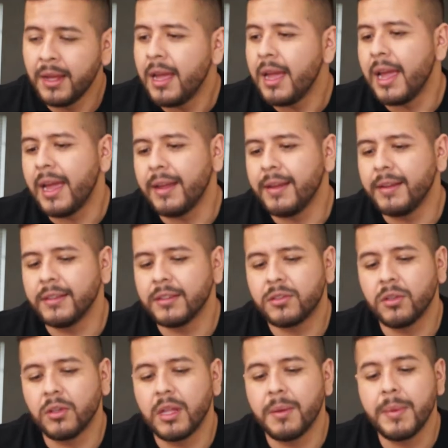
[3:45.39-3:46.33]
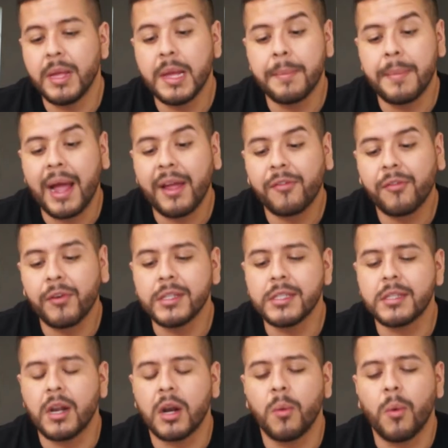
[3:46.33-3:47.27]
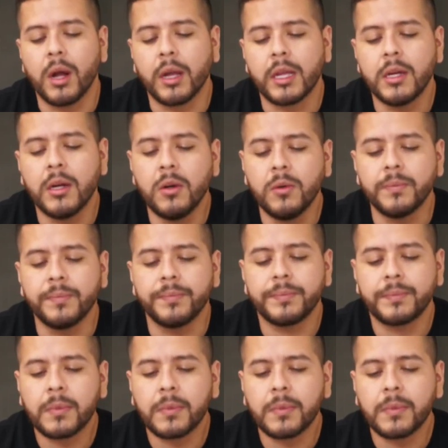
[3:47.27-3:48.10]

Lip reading: And so then me and my friends started walking home.